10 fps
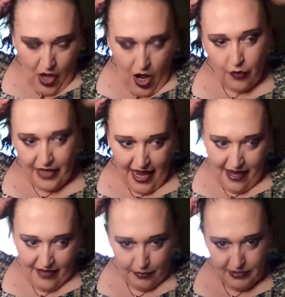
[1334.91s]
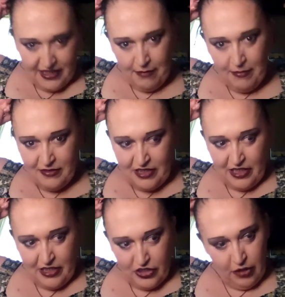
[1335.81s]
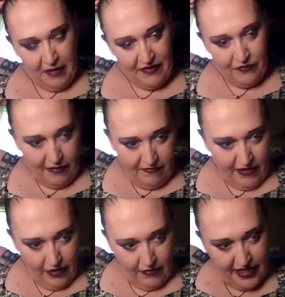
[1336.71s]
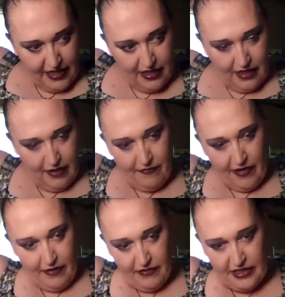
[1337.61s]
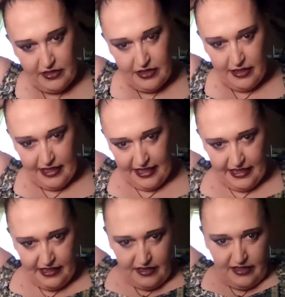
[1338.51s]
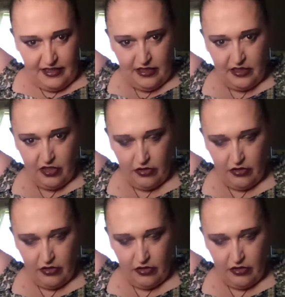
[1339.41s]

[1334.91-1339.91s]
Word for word: Oh yeah, there was something I was gonna show my friend Velvet, Velvet Celieste.